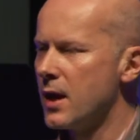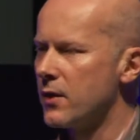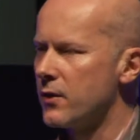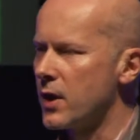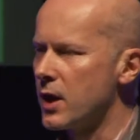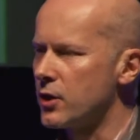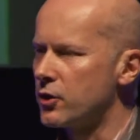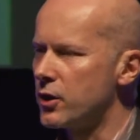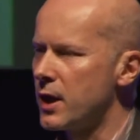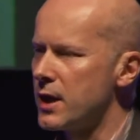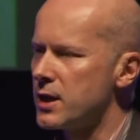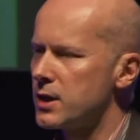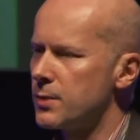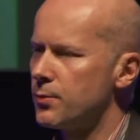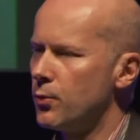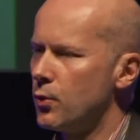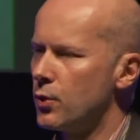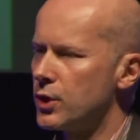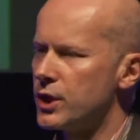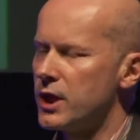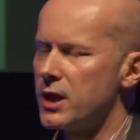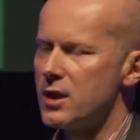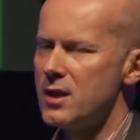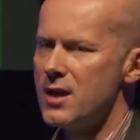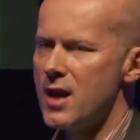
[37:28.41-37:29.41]
they
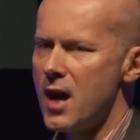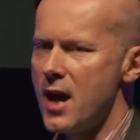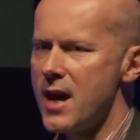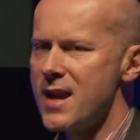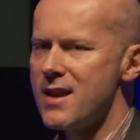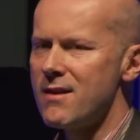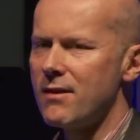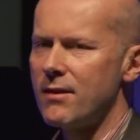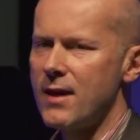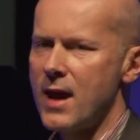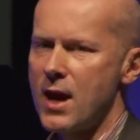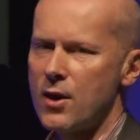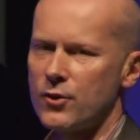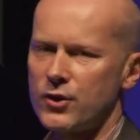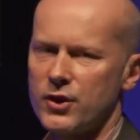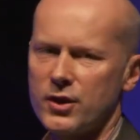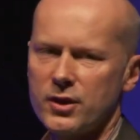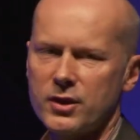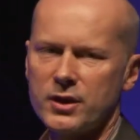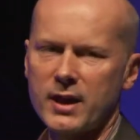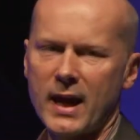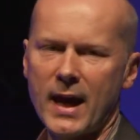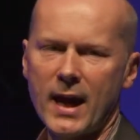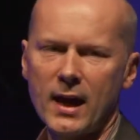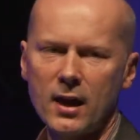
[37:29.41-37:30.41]
transported
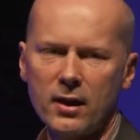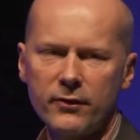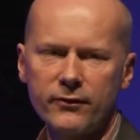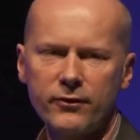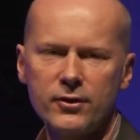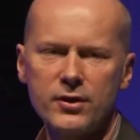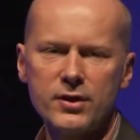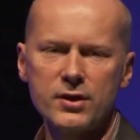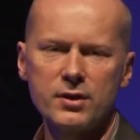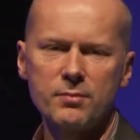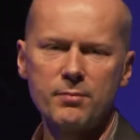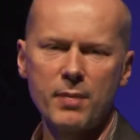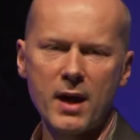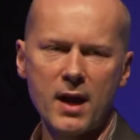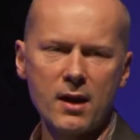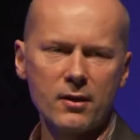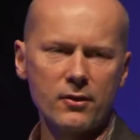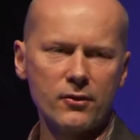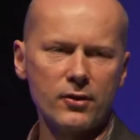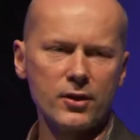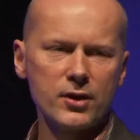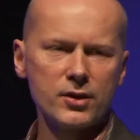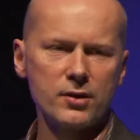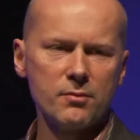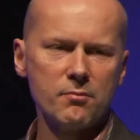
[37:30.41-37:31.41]
9,000 elephants,
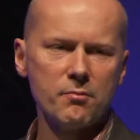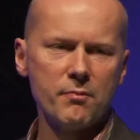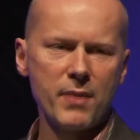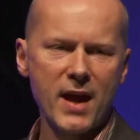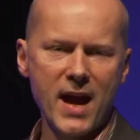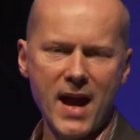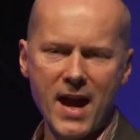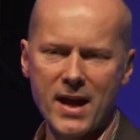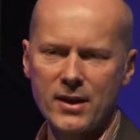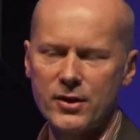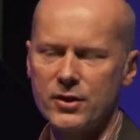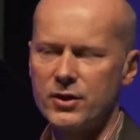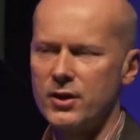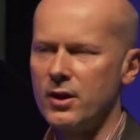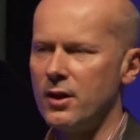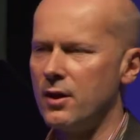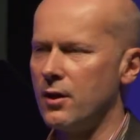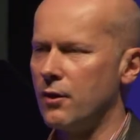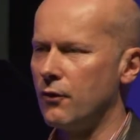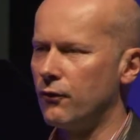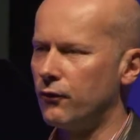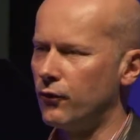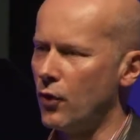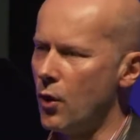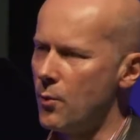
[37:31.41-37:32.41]
panthers, and bears
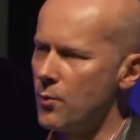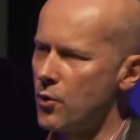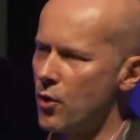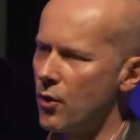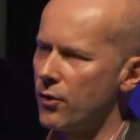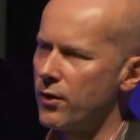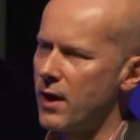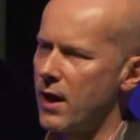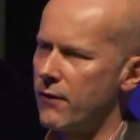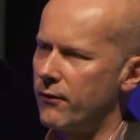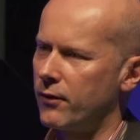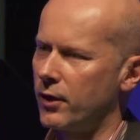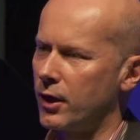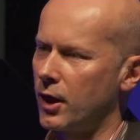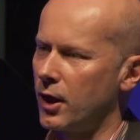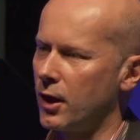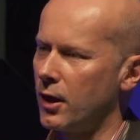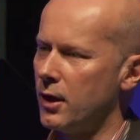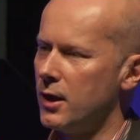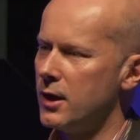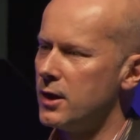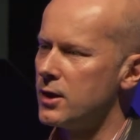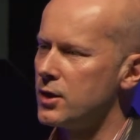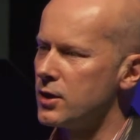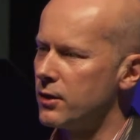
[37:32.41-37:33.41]
from North Africa
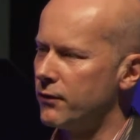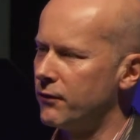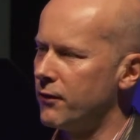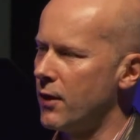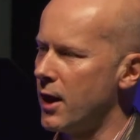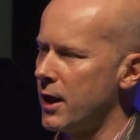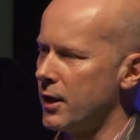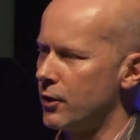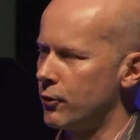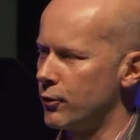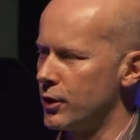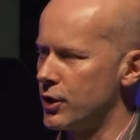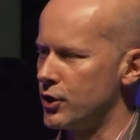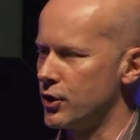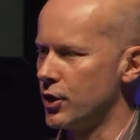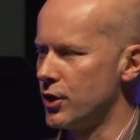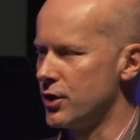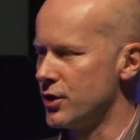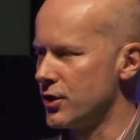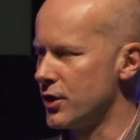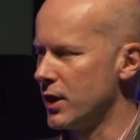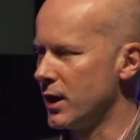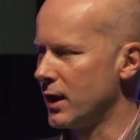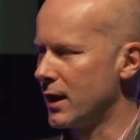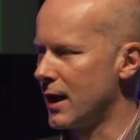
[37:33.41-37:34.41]
to fight
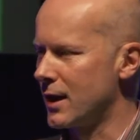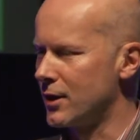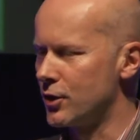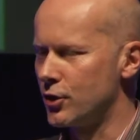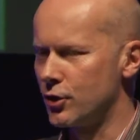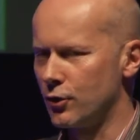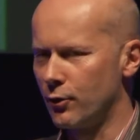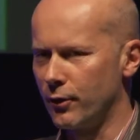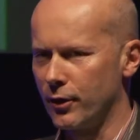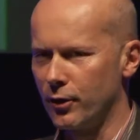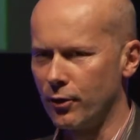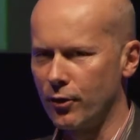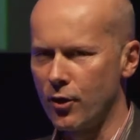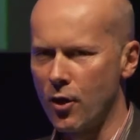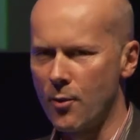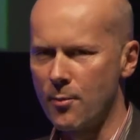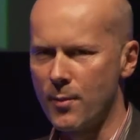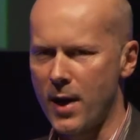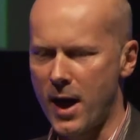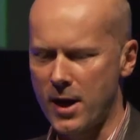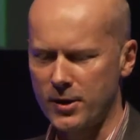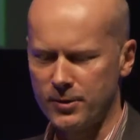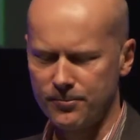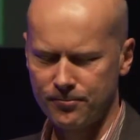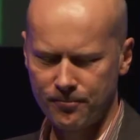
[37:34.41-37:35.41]
Christians in gladiatorial
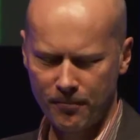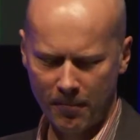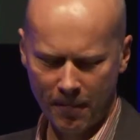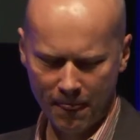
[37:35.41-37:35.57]
combat.